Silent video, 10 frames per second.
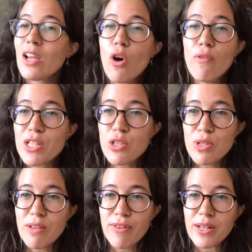And COVID is no
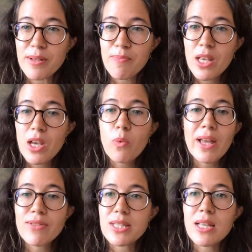different.
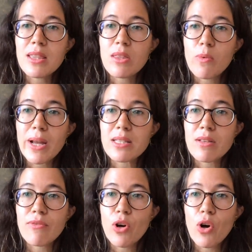We have seen the
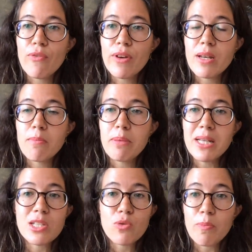rates of COVID
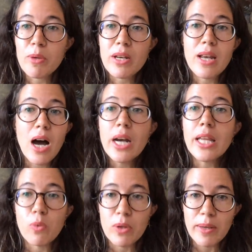be distributed
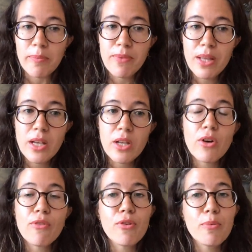unequally.
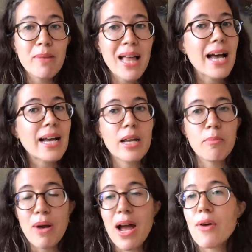You know, for Black
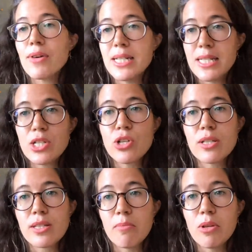and Brown
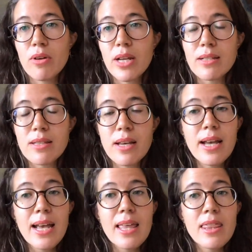Indigenous communities,
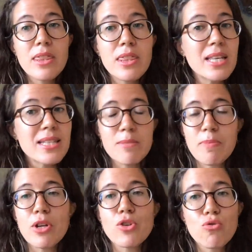this
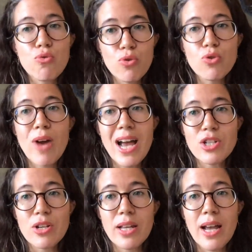has been a true
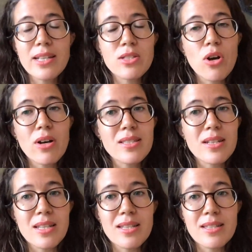tragedy. I saw a
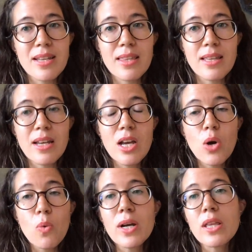statistic that
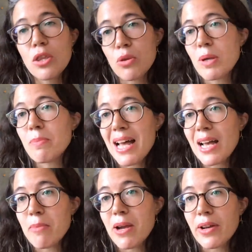one in three
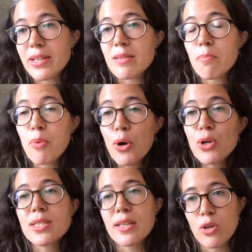Black Americans
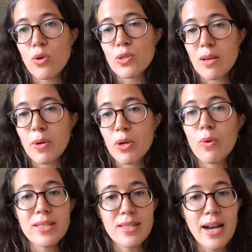personally knows someone
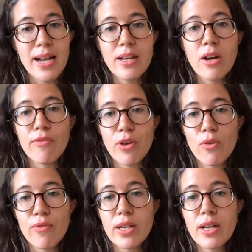who has died of
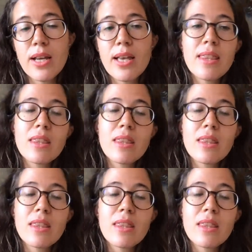COVID.